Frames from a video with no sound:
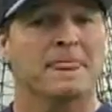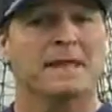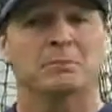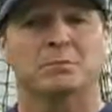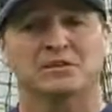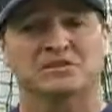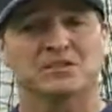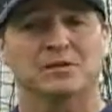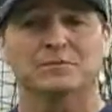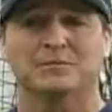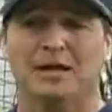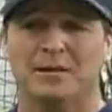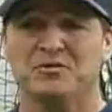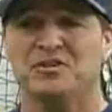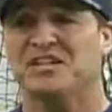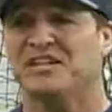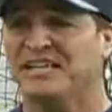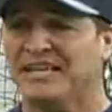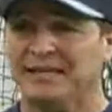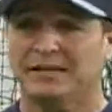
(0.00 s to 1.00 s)
But sometimes
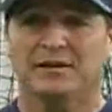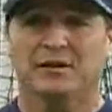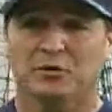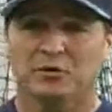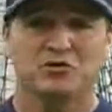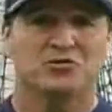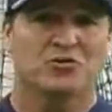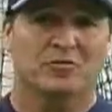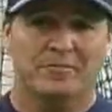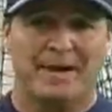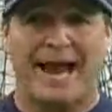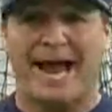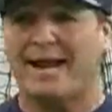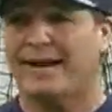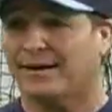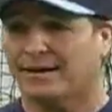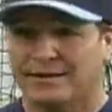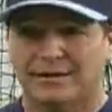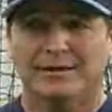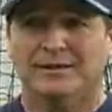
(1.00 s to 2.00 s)
you need little
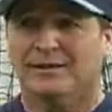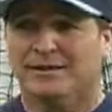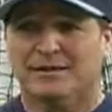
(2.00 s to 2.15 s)
dramatic,